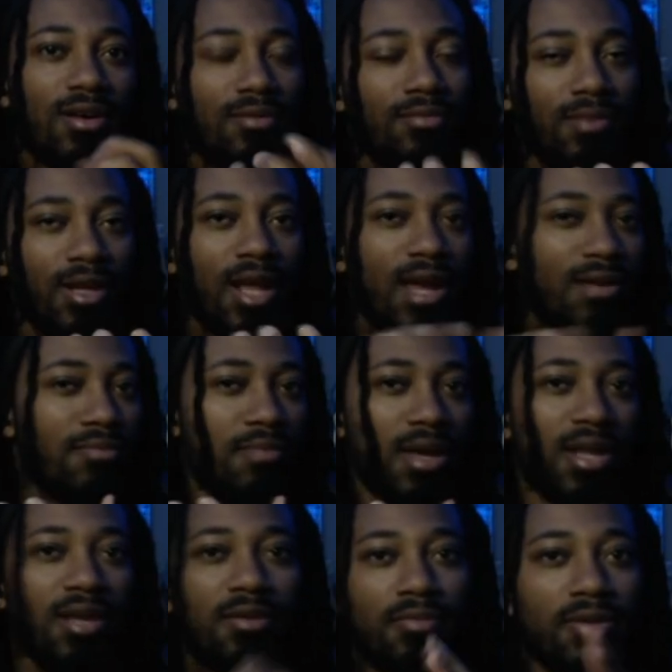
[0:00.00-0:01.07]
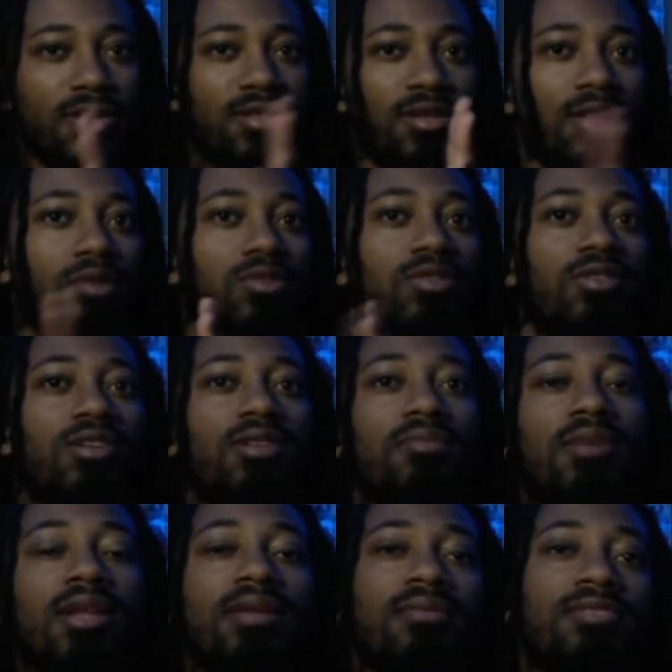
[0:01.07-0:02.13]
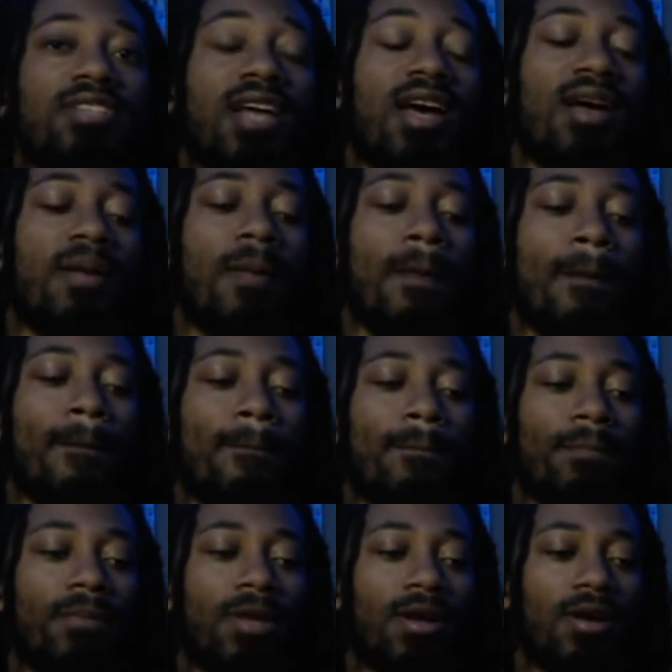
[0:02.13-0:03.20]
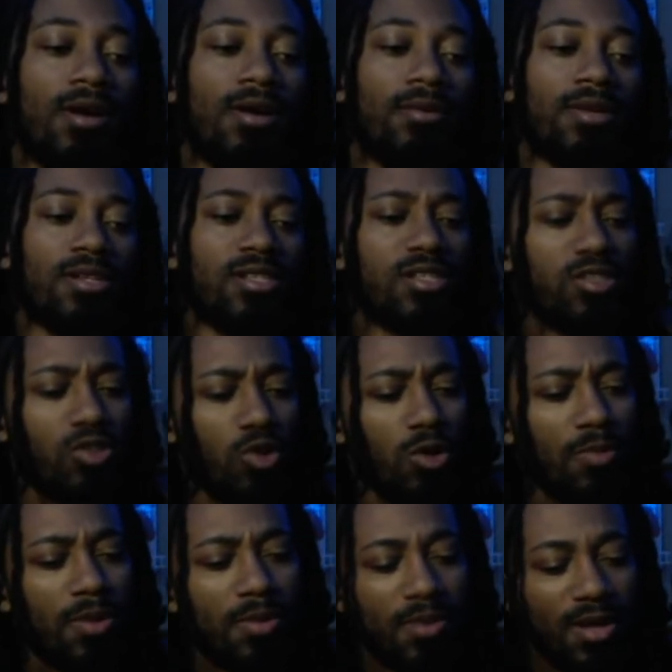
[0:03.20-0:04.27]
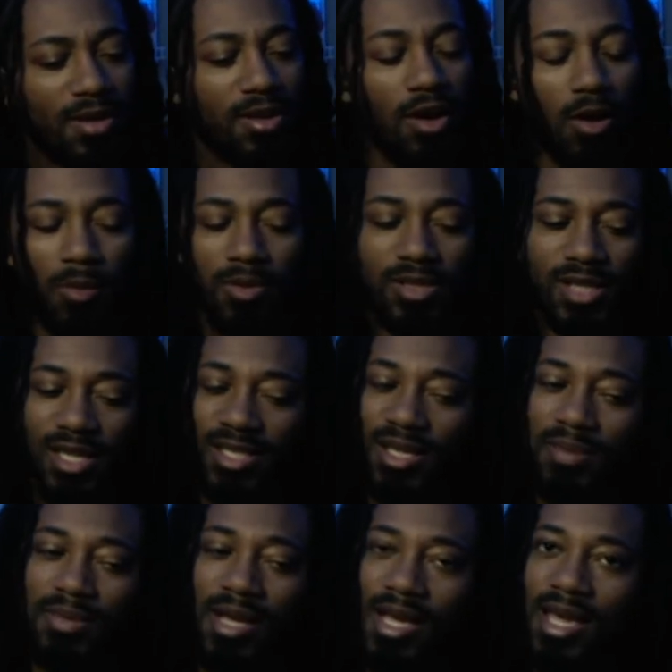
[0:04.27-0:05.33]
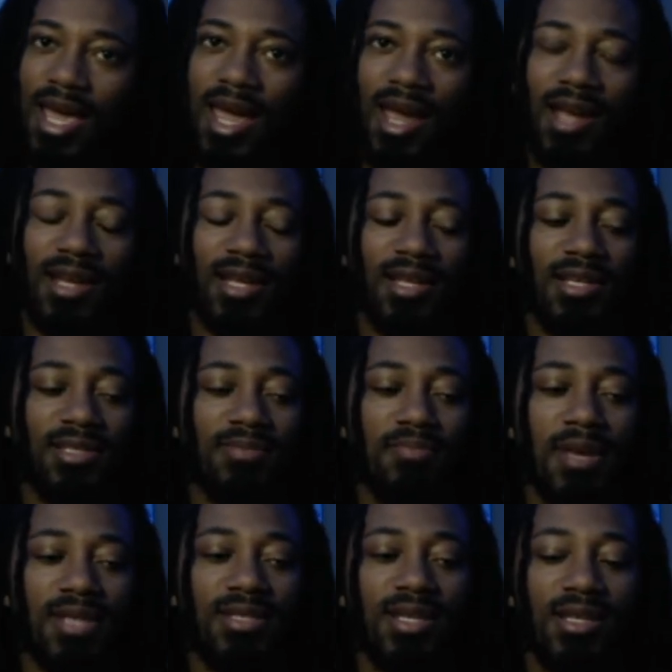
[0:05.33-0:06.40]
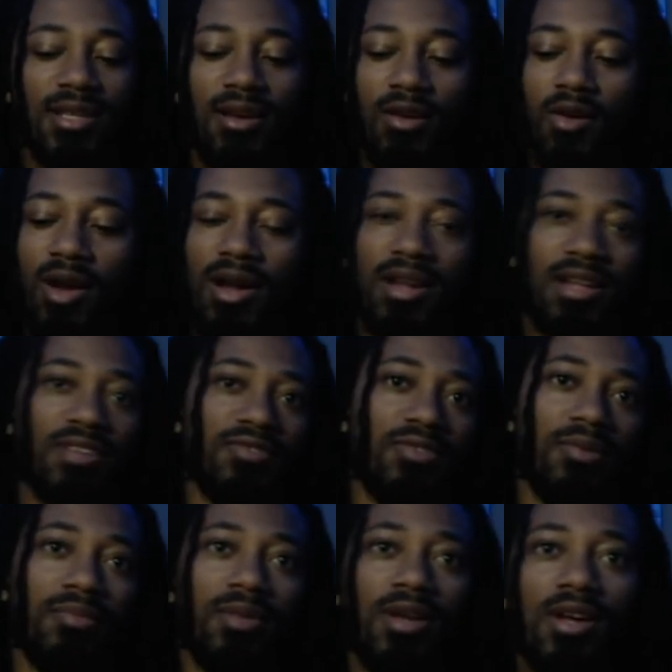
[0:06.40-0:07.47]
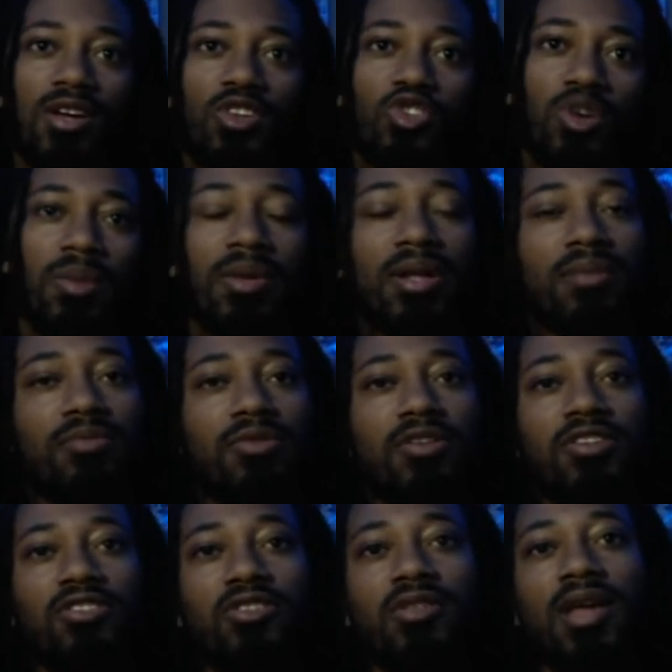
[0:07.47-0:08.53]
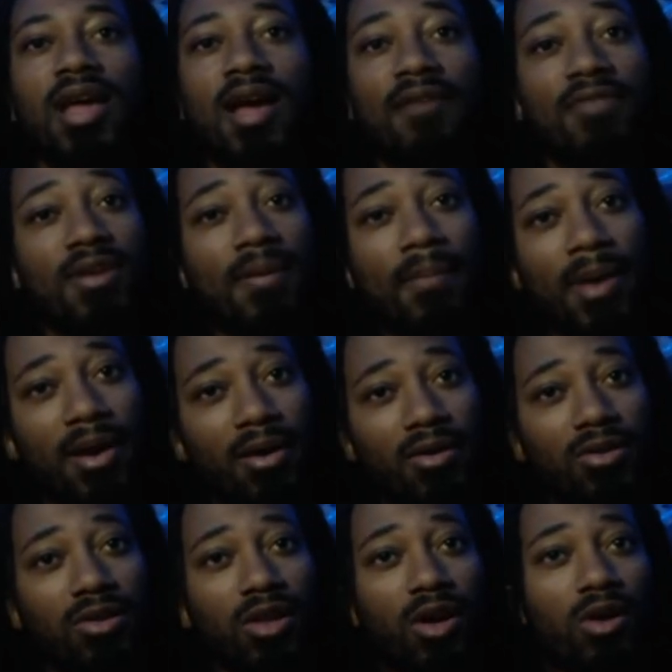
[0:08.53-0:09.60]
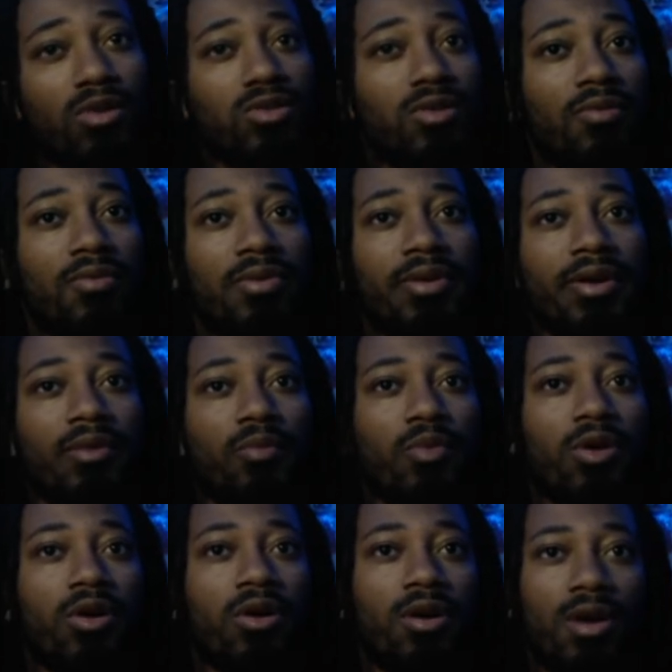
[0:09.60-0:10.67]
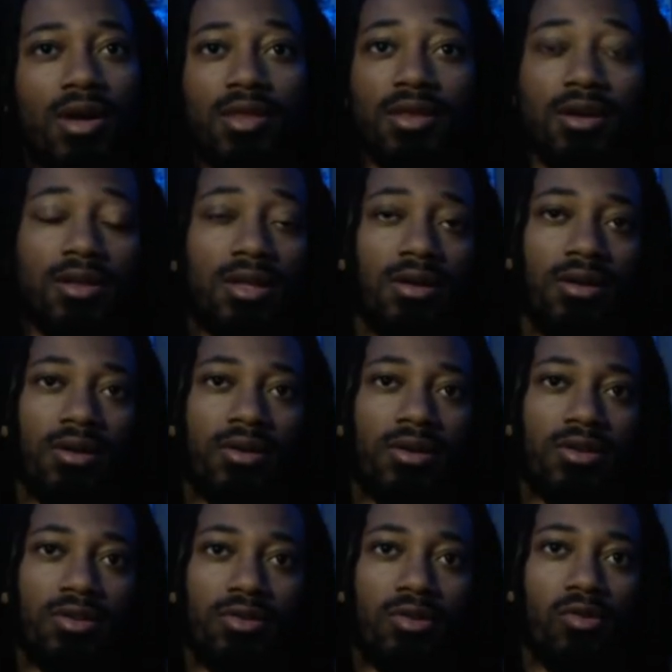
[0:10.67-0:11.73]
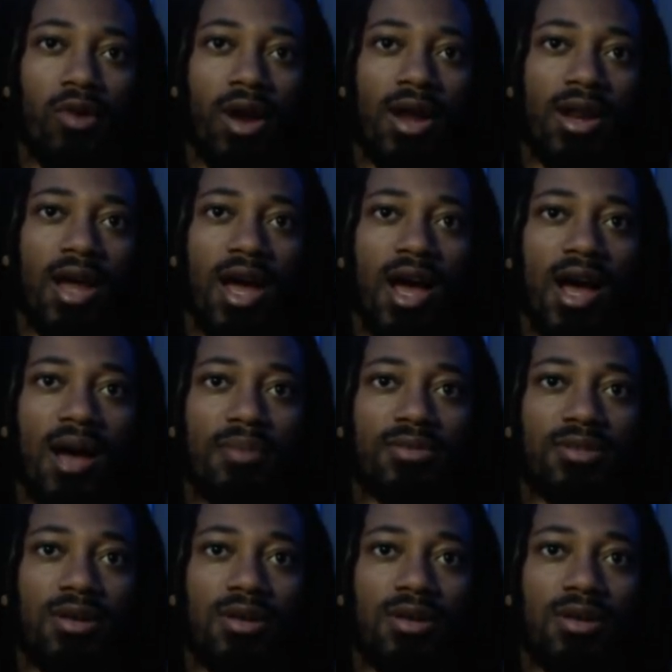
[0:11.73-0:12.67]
light medium, but it's closer to the medium side because it's syrupy. But that almost looks something candy that's mixed in there. Granted, it's from Germany. I'm pretty sure they have the imperial laws over there where they literally only do grain, hops,